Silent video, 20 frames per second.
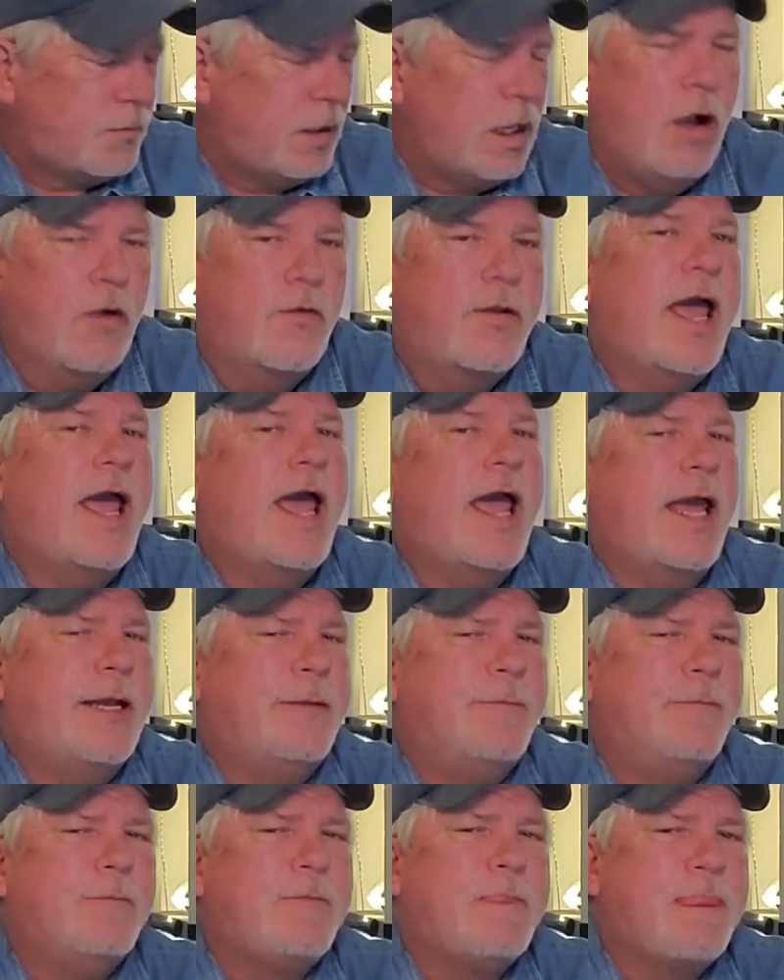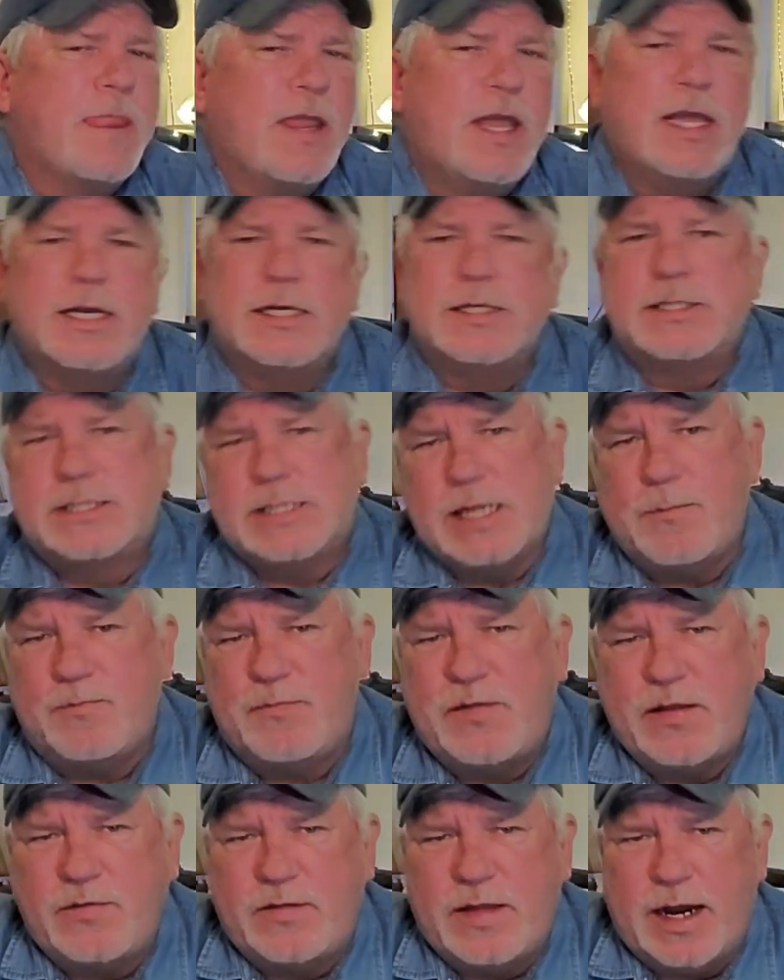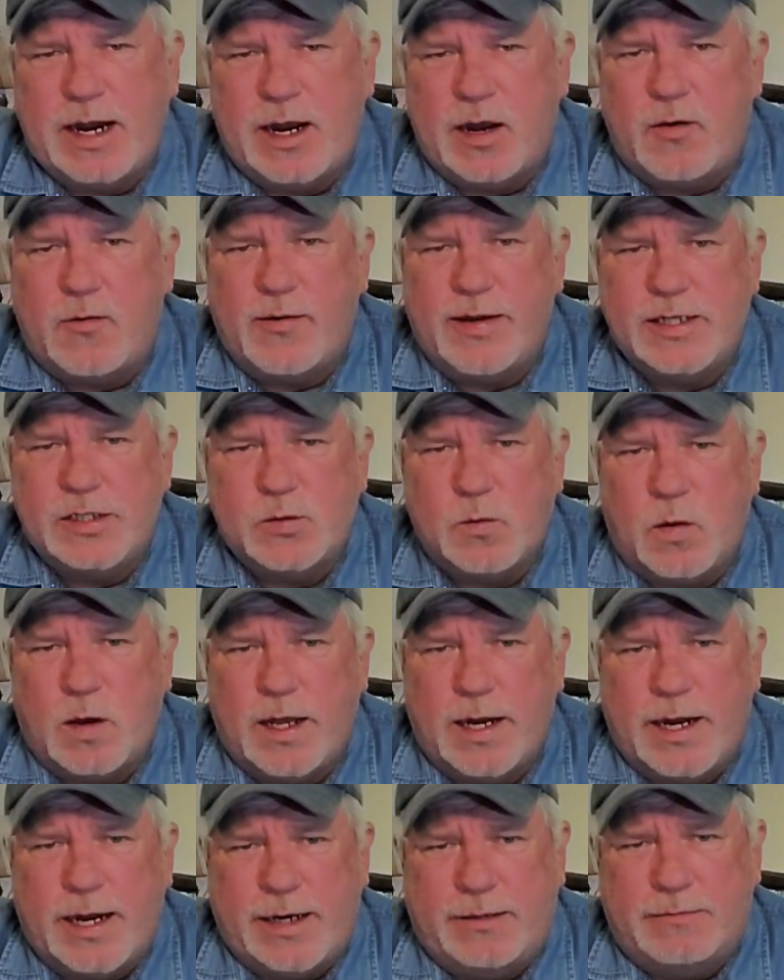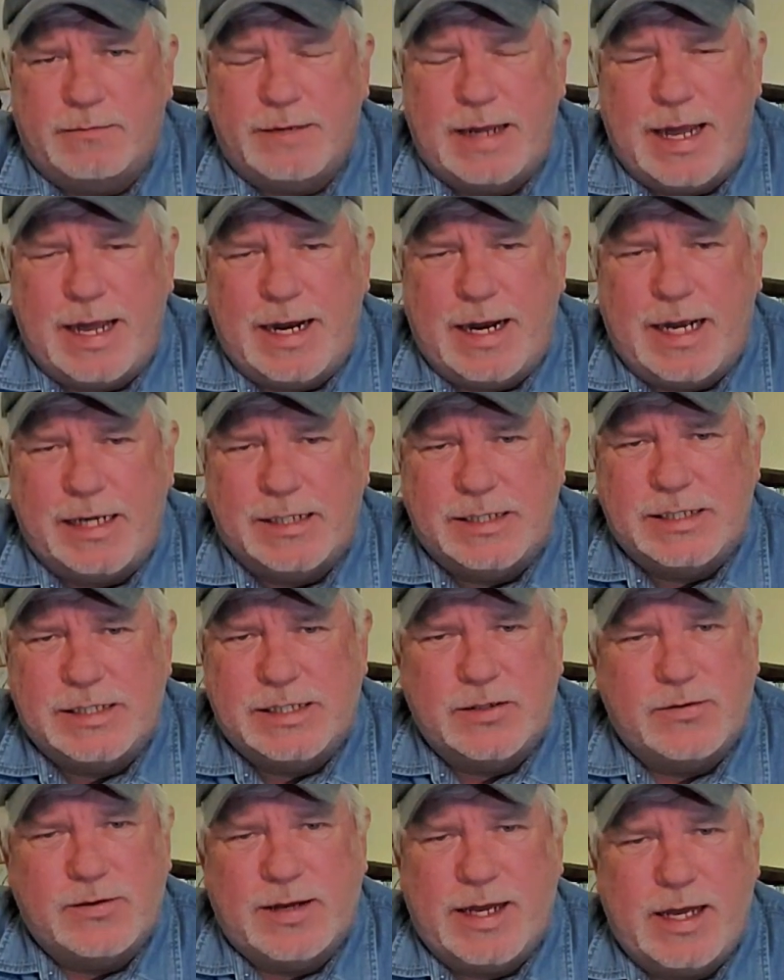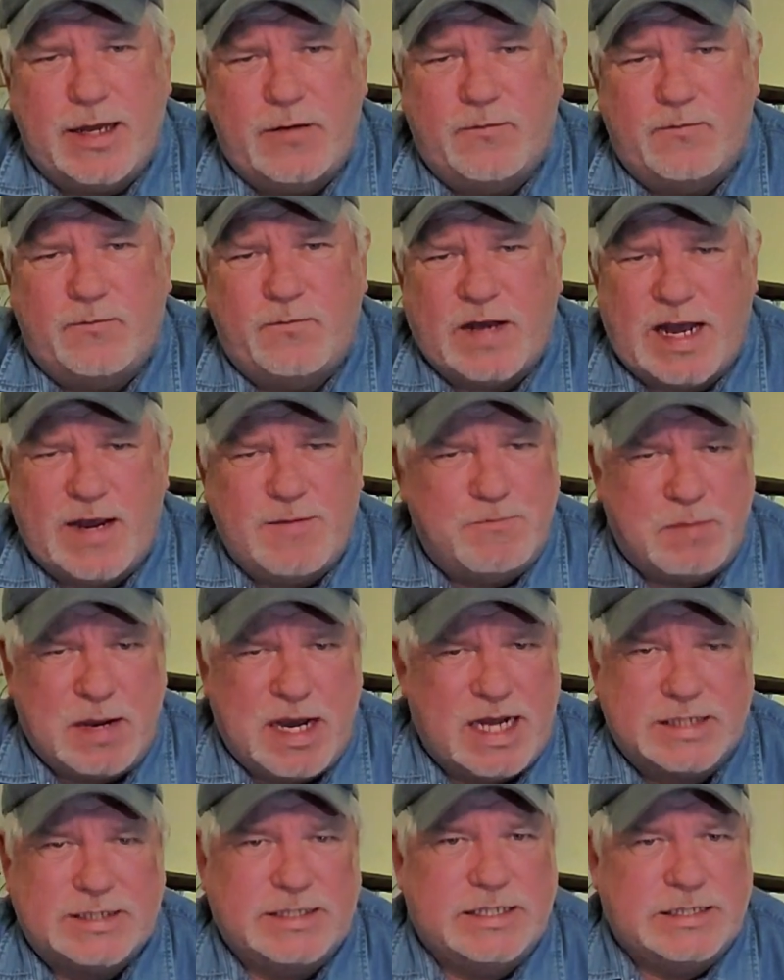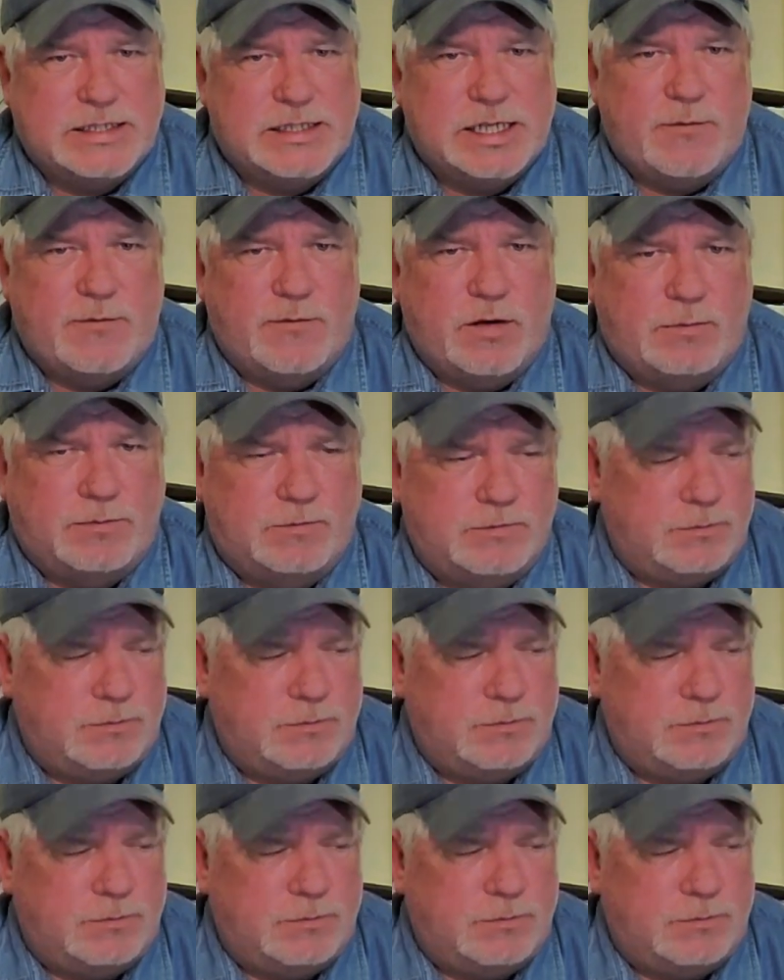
Okay, something that I always wanted, and I still have 5 boxes of them.